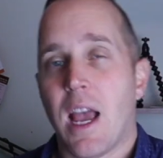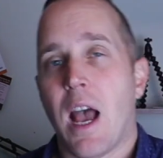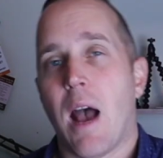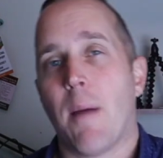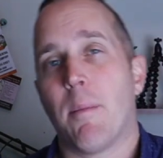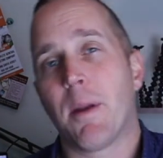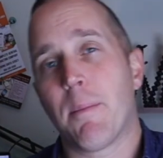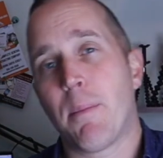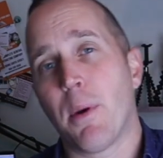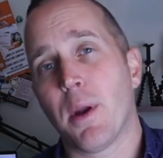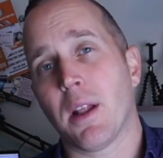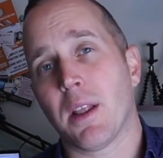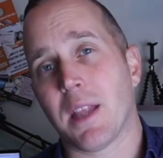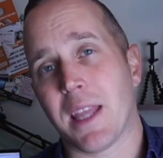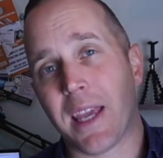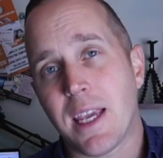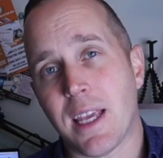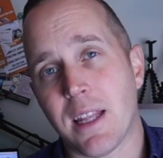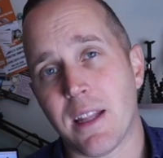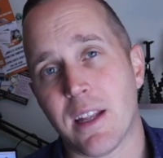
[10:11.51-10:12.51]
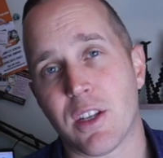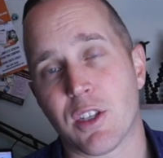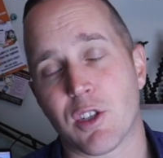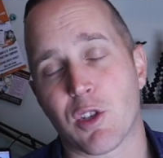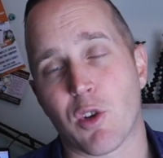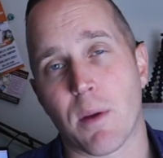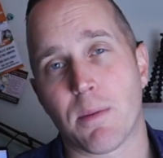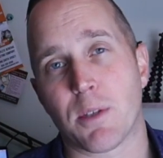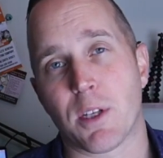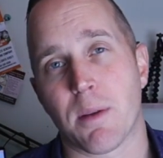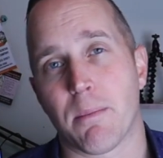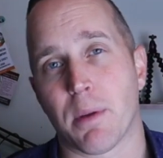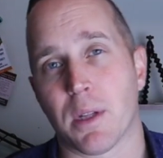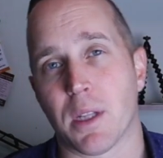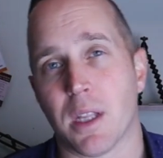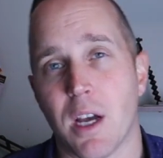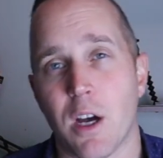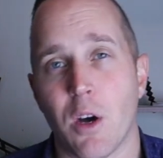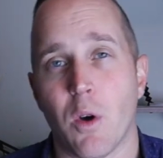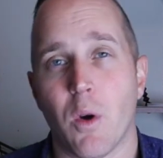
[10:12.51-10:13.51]
I'm gonna put a link in the description
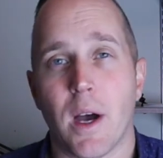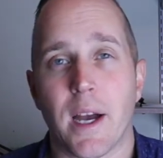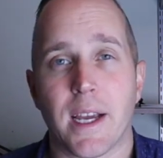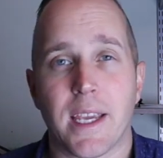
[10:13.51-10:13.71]
below.